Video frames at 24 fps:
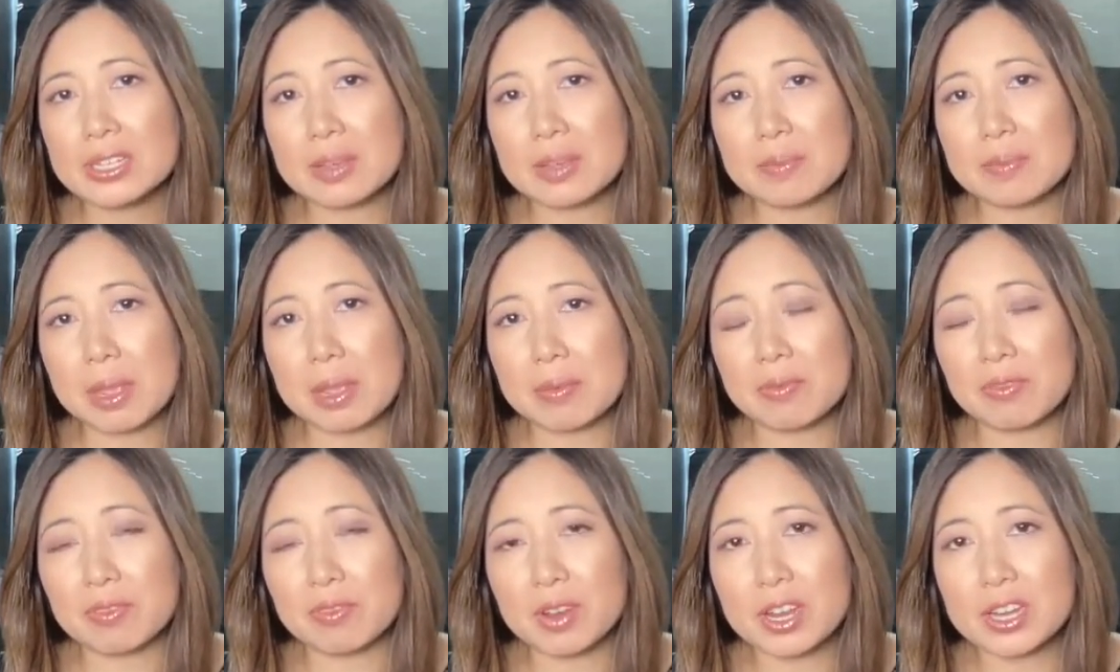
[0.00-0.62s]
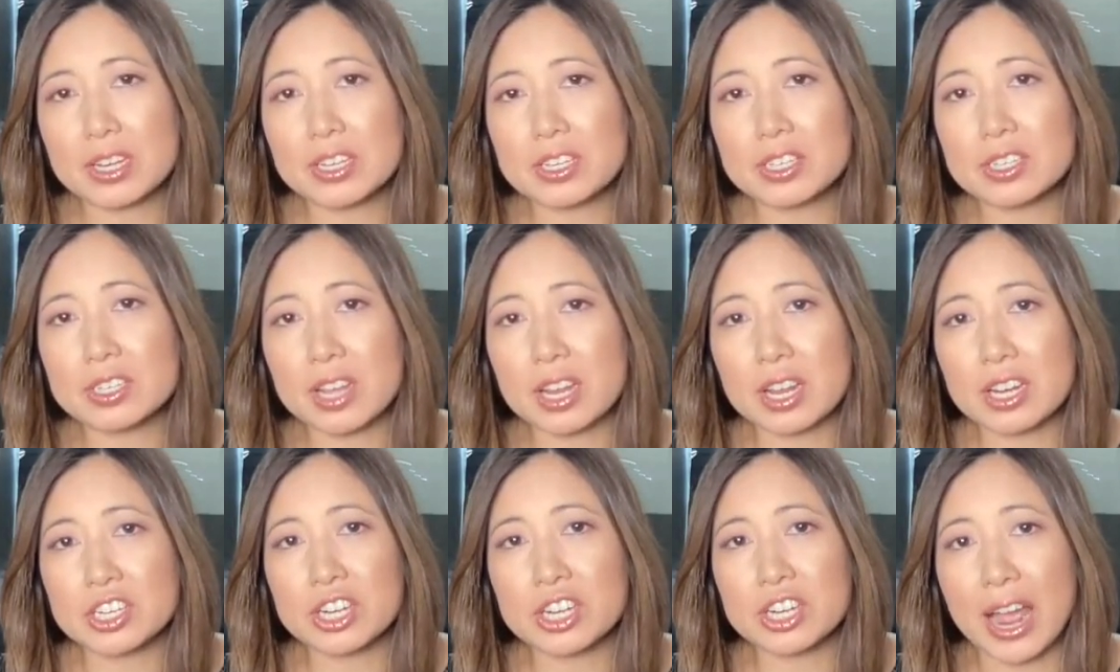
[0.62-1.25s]
Sam Bankman-Fried,
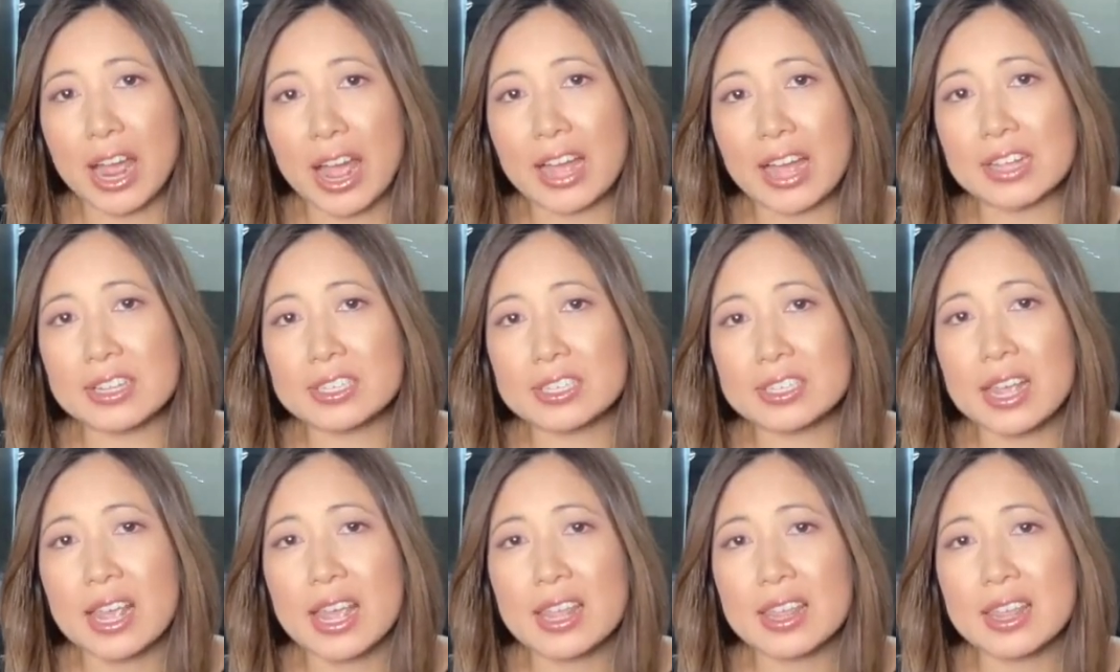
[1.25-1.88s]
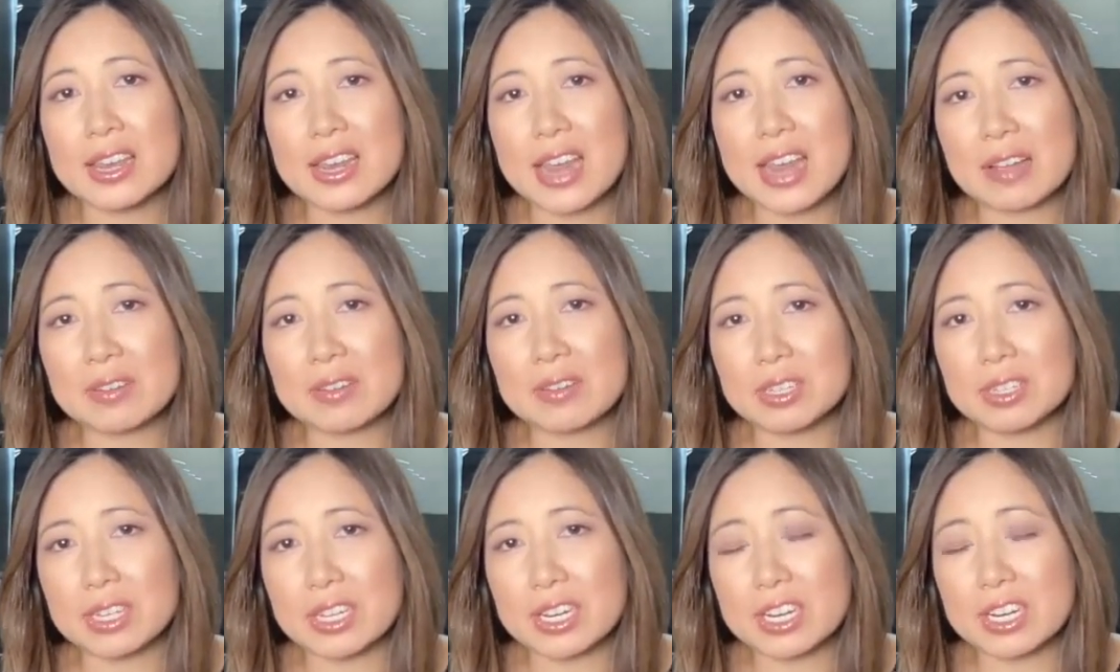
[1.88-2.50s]
such as the
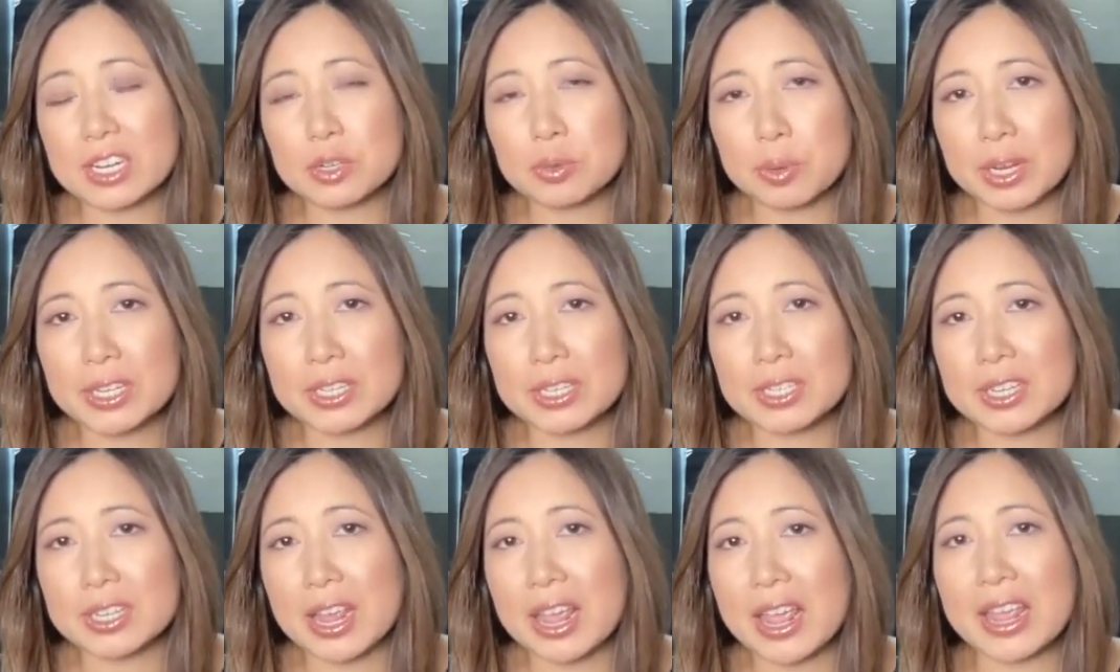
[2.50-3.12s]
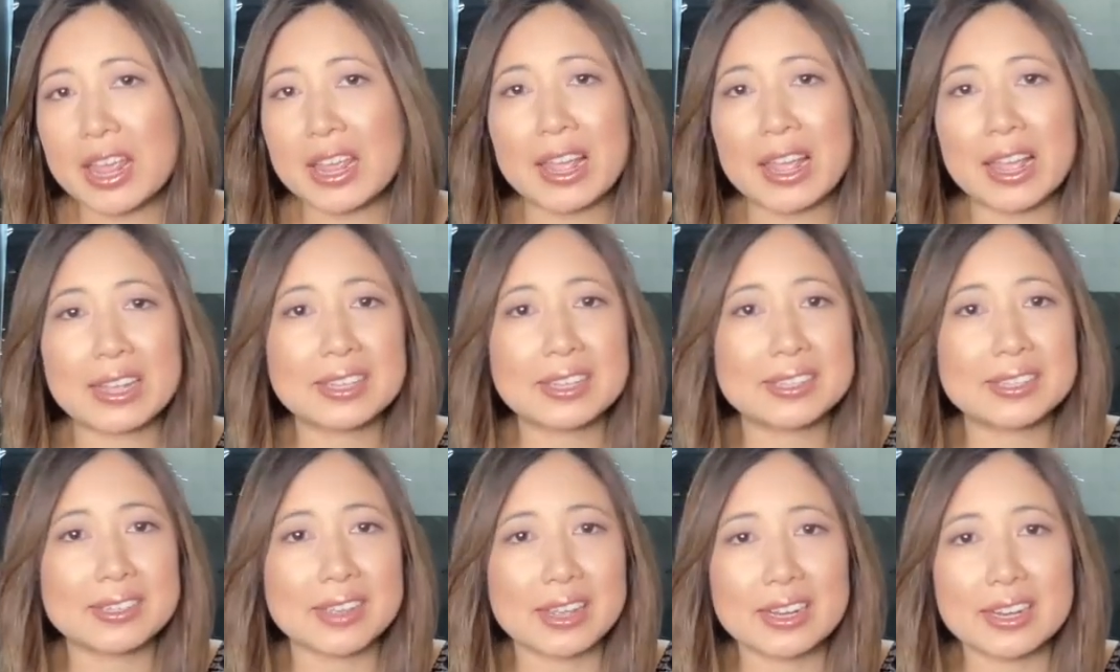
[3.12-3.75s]
now deleted tweet saying,
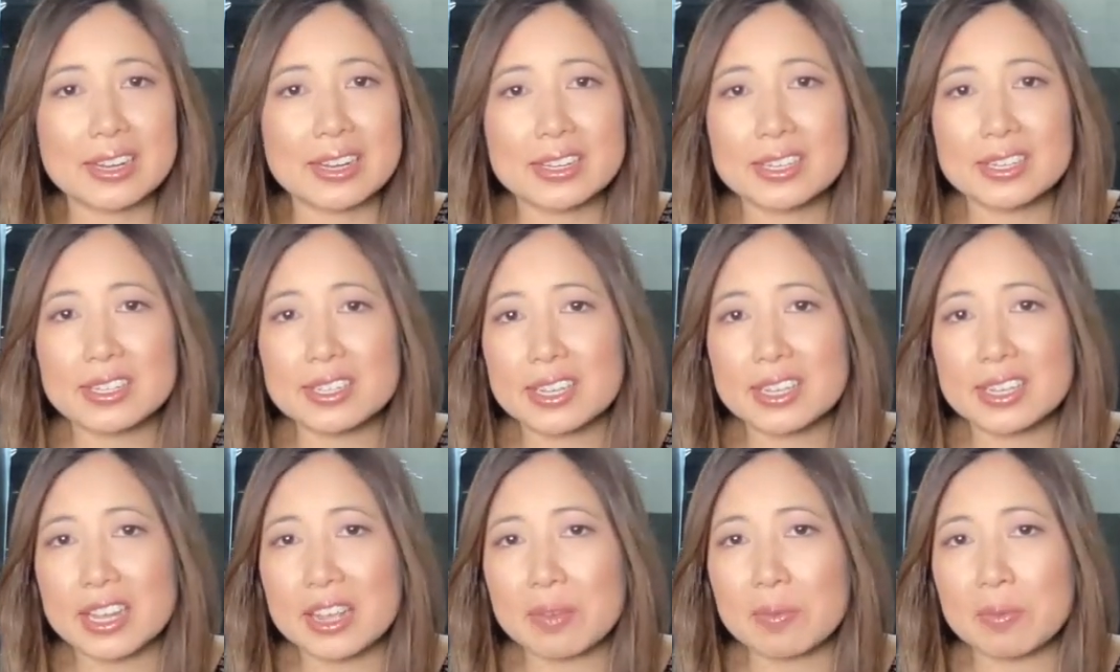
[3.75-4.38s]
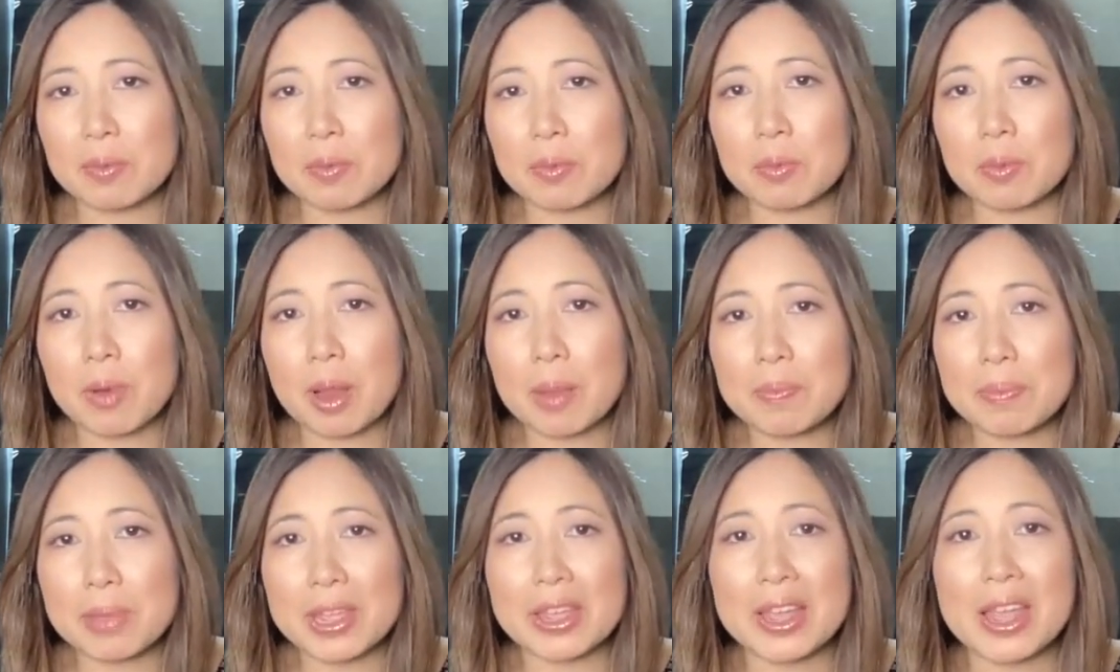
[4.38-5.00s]
"Excited to see him
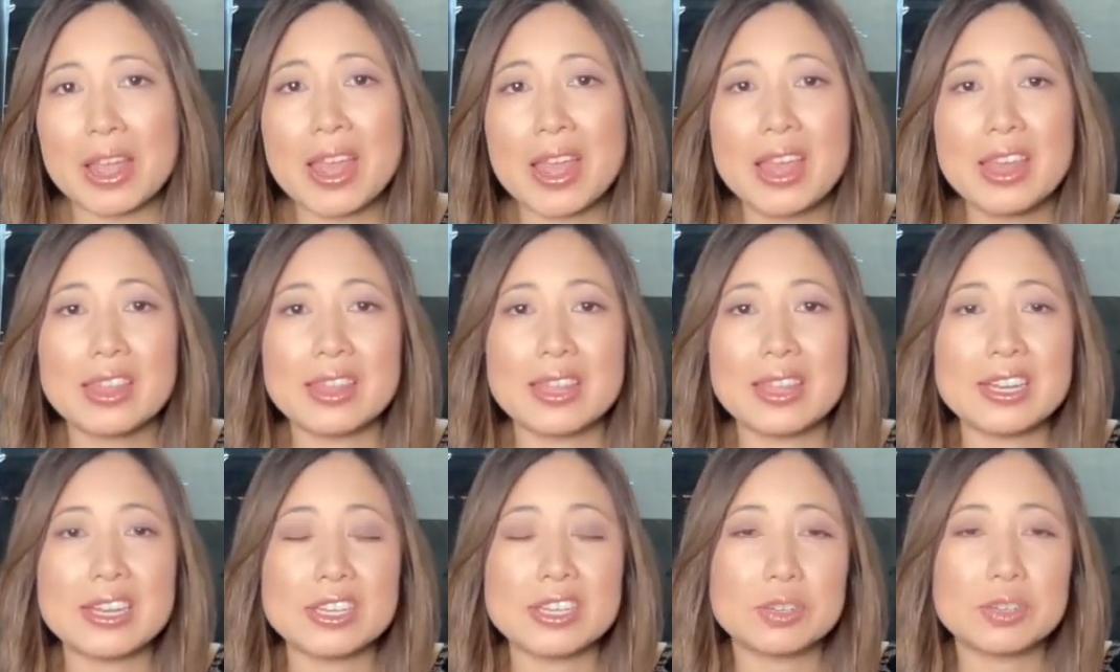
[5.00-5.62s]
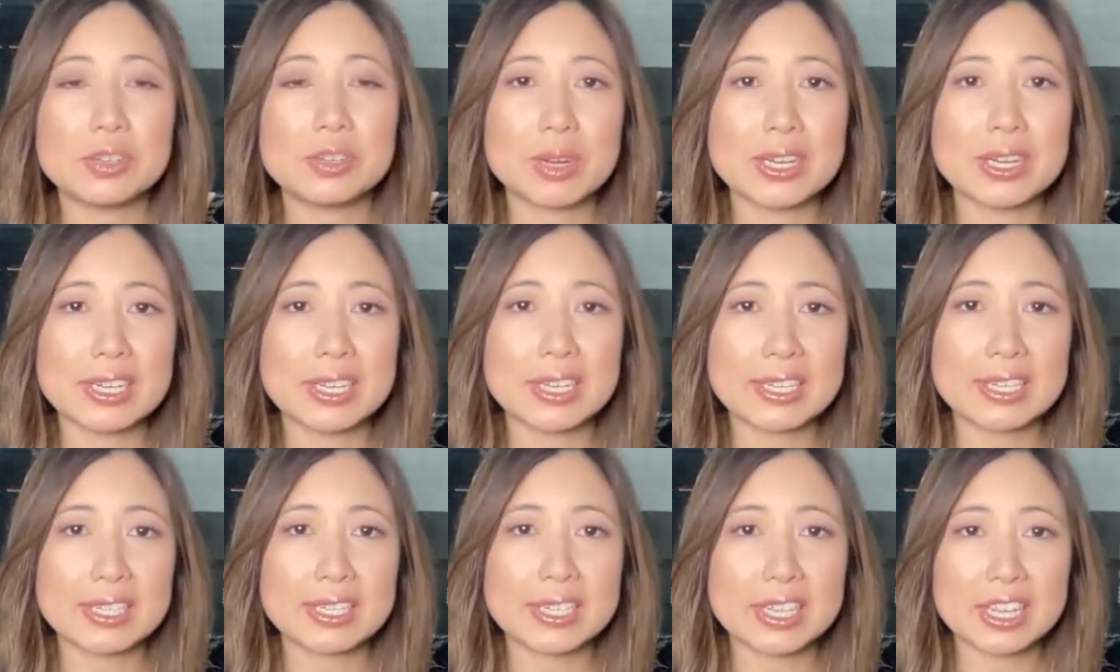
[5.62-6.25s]
repping the industry in
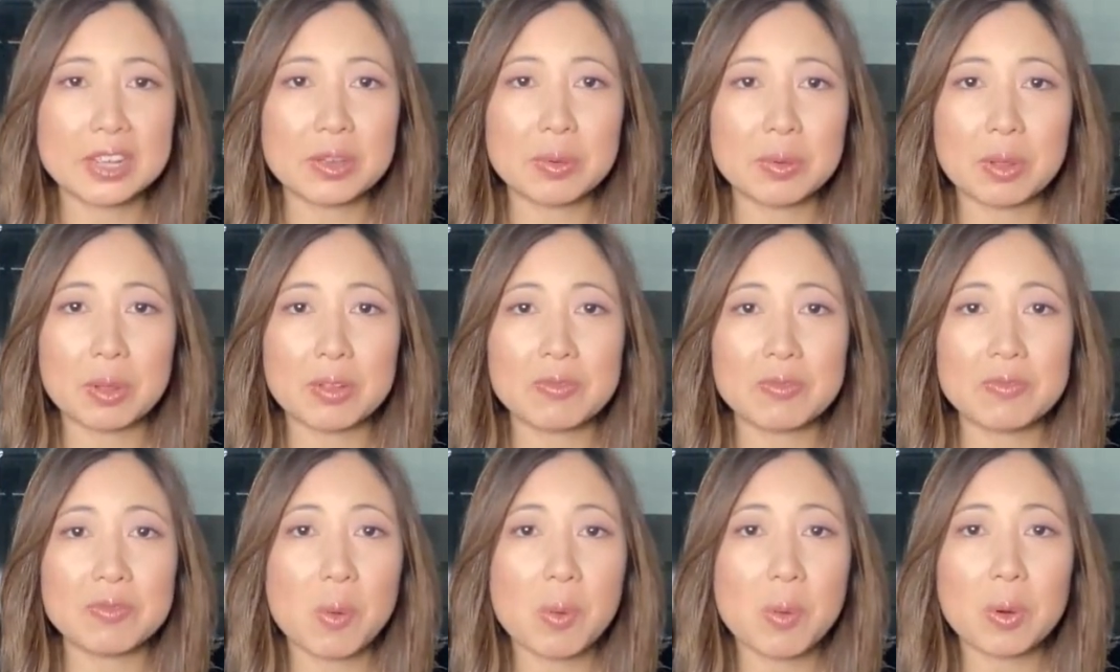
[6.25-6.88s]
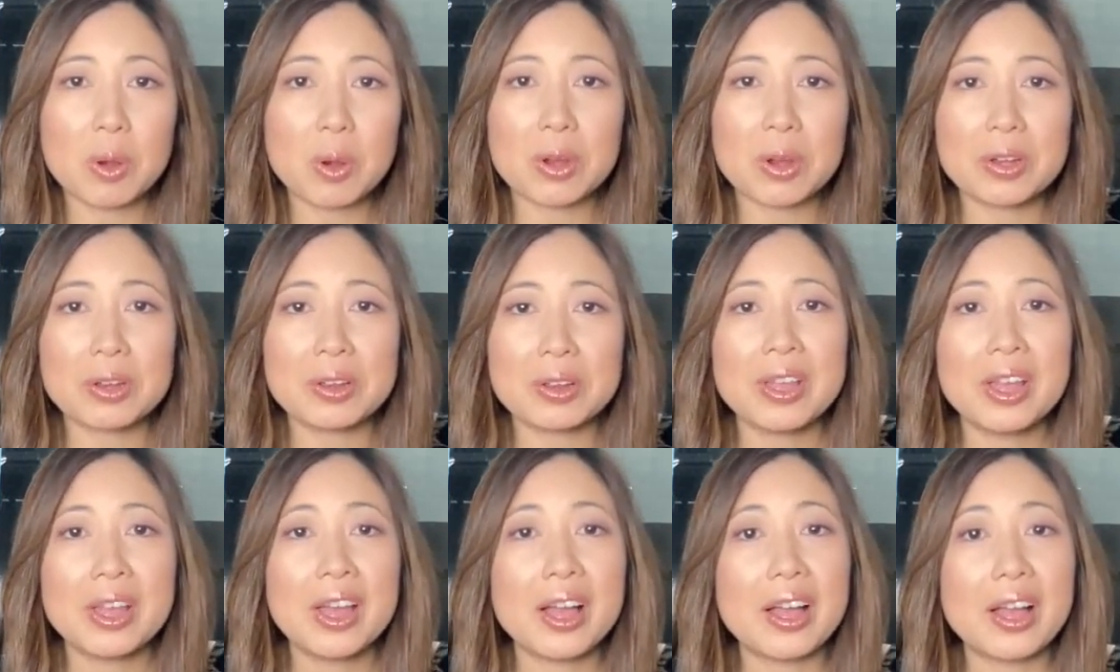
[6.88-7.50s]
D C going forward."